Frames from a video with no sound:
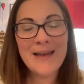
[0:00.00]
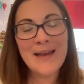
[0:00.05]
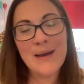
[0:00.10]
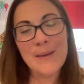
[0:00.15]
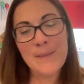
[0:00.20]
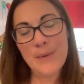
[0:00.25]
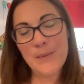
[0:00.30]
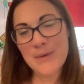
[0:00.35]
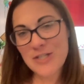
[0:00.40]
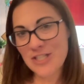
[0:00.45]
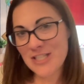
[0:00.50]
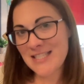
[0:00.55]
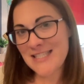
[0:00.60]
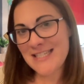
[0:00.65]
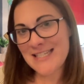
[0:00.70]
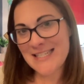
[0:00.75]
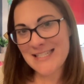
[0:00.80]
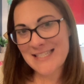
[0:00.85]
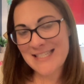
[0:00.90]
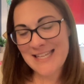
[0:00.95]
But we just
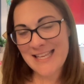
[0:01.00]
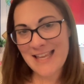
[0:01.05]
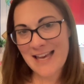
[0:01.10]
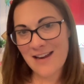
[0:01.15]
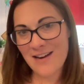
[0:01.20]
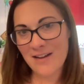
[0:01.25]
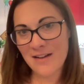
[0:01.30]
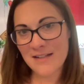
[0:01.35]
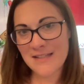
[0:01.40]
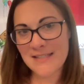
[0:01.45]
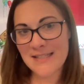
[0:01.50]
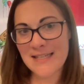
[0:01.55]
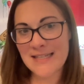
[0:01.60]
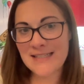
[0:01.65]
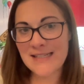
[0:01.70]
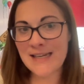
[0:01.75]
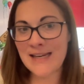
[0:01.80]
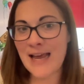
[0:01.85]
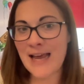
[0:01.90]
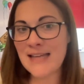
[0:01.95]
didn't see that last season,
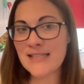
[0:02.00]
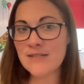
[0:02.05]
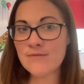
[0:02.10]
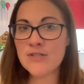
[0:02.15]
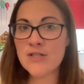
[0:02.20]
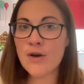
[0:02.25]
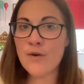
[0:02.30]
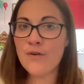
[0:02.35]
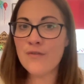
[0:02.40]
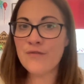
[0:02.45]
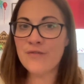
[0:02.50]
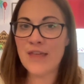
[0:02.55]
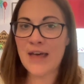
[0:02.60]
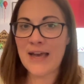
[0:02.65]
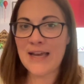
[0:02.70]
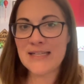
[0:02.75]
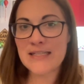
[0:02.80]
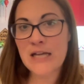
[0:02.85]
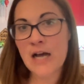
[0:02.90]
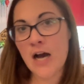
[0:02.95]
and as a result of that,
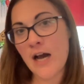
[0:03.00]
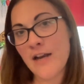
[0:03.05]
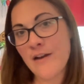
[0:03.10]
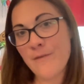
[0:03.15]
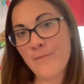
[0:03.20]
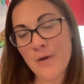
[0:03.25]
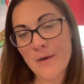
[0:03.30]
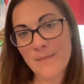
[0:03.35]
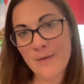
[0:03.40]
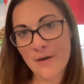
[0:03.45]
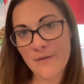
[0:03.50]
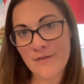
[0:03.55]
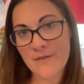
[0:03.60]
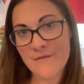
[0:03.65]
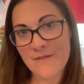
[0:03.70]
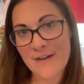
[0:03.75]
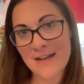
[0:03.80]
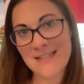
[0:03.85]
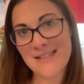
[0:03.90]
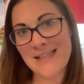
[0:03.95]
it's kind of put me off
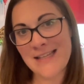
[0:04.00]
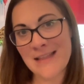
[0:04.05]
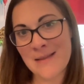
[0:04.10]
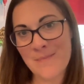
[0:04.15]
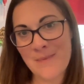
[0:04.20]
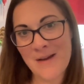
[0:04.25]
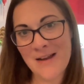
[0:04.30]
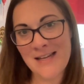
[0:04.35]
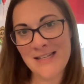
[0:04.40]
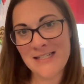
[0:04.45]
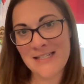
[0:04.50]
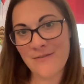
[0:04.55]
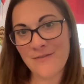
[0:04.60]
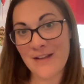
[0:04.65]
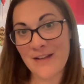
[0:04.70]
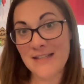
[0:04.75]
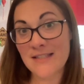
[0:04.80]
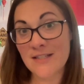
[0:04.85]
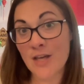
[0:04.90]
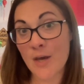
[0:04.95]
investing in the Burnley
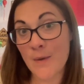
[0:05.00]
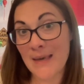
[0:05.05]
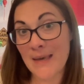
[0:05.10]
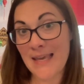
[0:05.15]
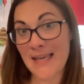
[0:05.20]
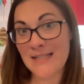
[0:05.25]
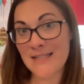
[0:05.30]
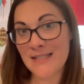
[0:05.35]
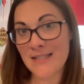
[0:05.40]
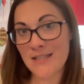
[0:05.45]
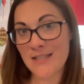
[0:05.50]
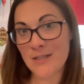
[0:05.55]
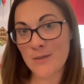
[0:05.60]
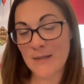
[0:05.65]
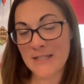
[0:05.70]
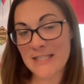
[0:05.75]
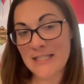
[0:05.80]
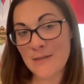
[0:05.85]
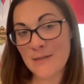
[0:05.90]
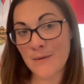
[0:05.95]
defence going into the
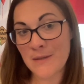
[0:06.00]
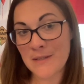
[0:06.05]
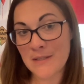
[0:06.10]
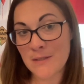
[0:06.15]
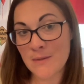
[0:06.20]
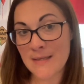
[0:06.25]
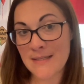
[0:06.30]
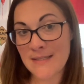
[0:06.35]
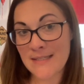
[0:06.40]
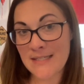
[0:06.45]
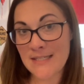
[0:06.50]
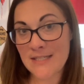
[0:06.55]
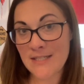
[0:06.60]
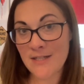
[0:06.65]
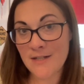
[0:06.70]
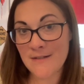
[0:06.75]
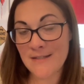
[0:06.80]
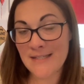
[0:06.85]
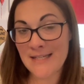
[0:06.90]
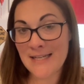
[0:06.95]

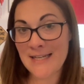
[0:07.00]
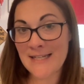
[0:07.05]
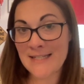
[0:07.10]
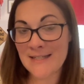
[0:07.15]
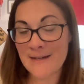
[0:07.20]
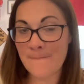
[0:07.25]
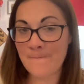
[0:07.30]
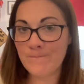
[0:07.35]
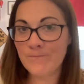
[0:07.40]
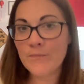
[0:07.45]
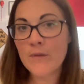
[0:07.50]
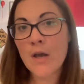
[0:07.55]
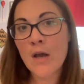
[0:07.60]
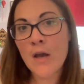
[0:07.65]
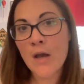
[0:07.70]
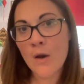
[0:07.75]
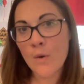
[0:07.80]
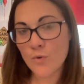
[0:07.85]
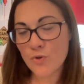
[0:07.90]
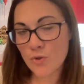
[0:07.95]
21-22 season.
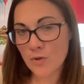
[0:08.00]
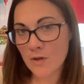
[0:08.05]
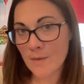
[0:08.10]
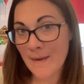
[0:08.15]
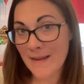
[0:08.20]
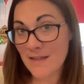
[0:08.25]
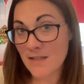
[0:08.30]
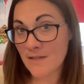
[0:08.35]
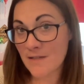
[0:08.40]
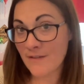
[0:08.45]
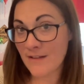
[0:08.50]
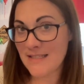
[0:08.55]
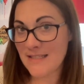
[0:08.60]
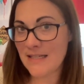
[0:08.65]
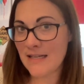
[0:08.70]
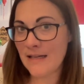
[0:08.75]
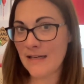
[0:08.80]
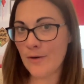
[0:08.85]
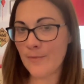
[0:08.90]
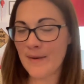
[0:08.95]
We'll talk about the defence
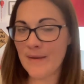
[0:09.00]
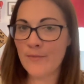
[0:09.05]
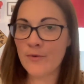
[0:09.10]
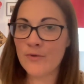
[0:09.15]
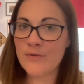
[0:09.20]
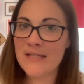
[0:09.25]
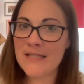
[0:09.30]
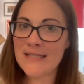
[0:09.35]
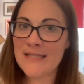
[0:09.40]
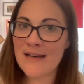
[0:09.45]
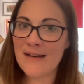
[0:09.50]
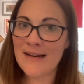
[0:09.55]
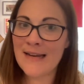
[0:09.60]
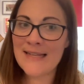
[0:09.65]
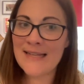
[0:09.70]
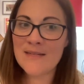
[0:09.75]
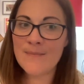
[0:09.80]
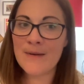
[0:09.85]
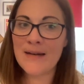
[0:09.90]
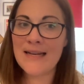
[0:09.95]
in a little bit more detail
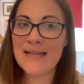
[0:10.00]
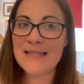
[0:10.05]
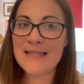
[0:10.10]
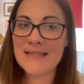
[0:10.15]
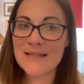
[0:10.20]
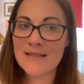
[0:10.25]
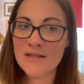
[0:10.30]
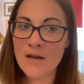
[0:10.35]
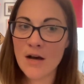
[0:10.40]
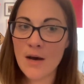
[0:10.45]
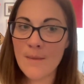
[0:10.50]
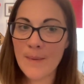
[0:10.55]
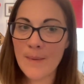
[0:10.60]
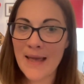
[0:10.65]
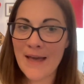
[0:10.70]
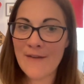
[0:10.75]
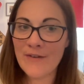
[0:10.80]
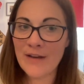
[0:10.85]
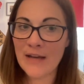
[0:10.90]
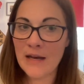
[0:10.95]
later, but let's start by
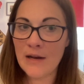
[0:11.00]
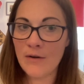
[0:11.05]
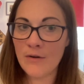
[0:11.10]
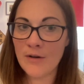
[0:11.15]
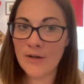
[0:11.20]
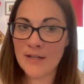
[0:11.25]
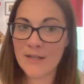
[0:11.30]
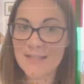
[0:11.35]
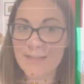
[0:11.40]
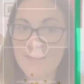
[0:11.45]
having a little look at some